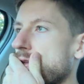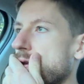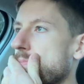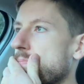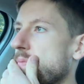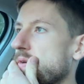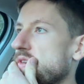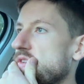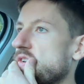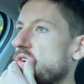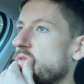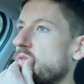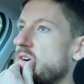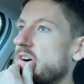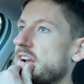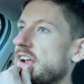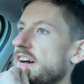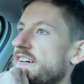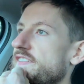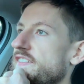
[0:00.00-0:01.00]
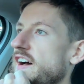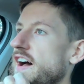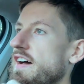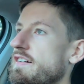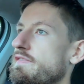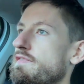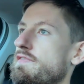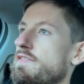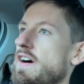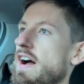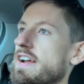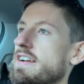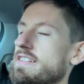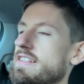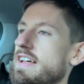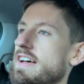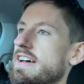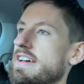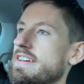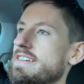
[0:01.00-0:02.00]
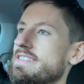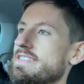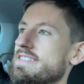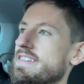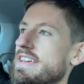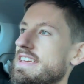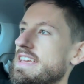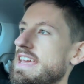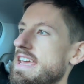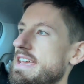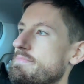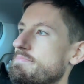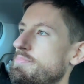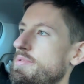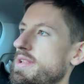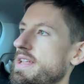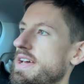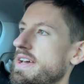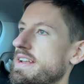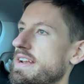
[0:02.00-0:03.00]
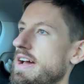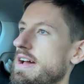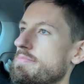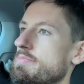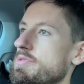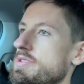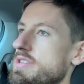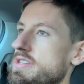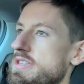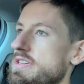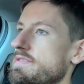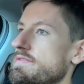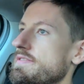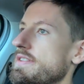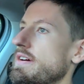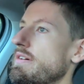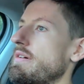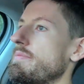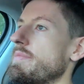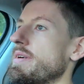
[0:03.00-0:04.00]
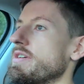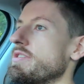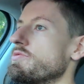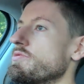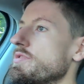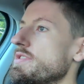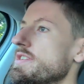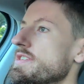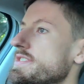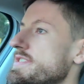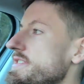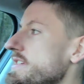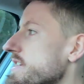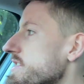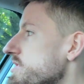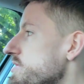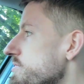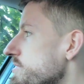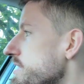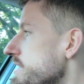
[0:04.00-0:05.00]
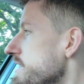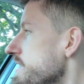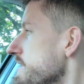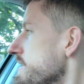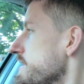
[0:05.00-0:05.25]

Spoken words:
But you know what? I've finalized a game plan, I believe. Now, am I going to stick to it?